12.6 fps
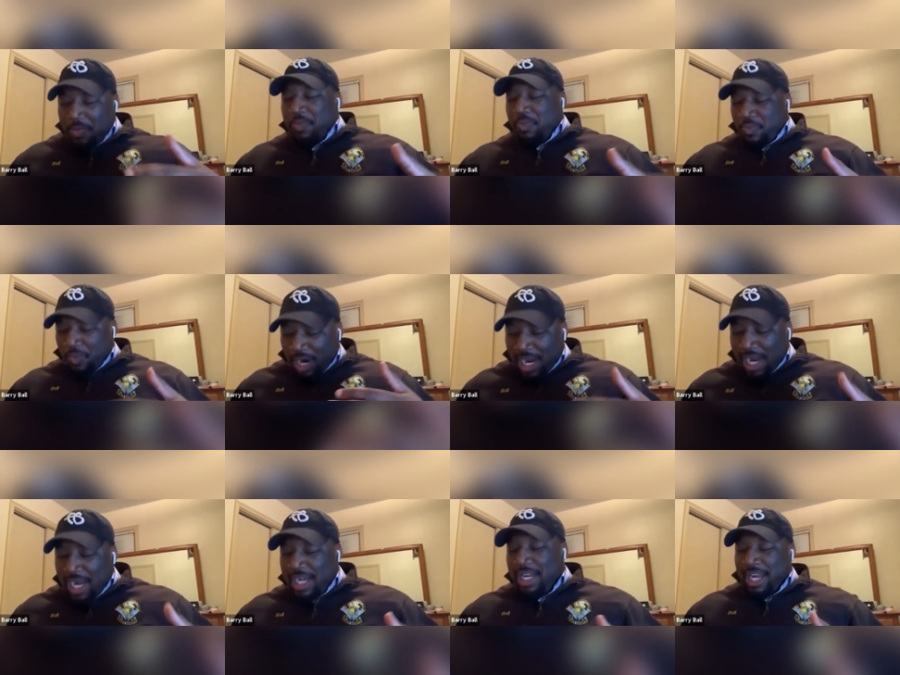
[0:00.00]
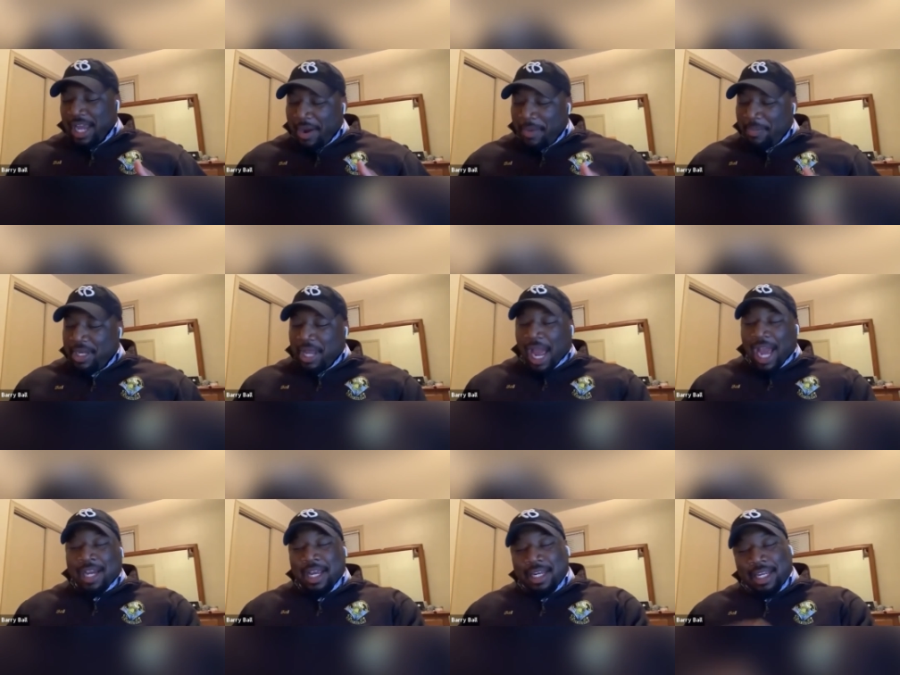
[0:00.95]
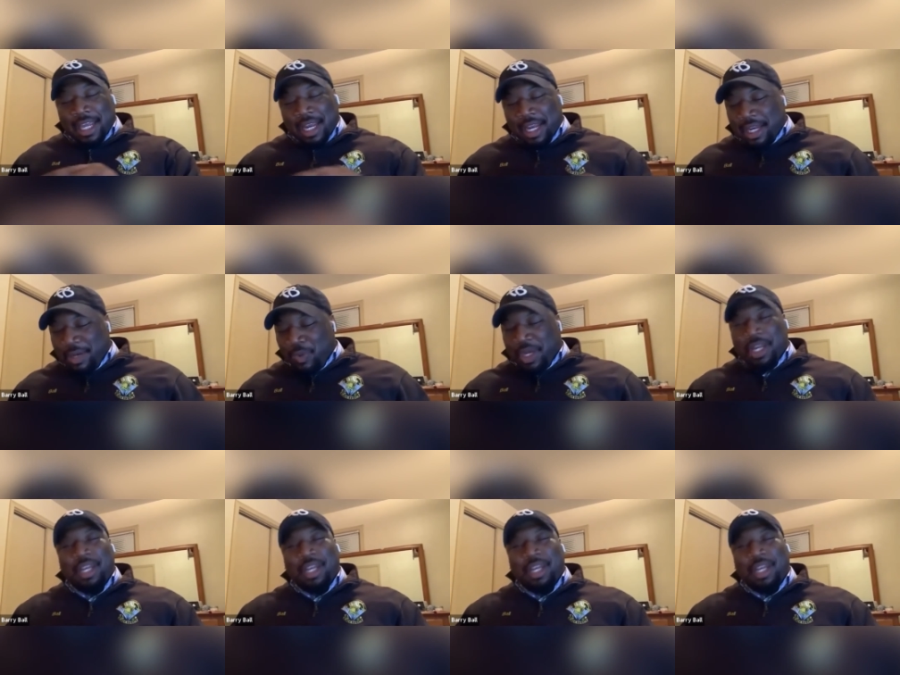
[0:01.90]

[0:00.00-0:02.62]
winding down, but we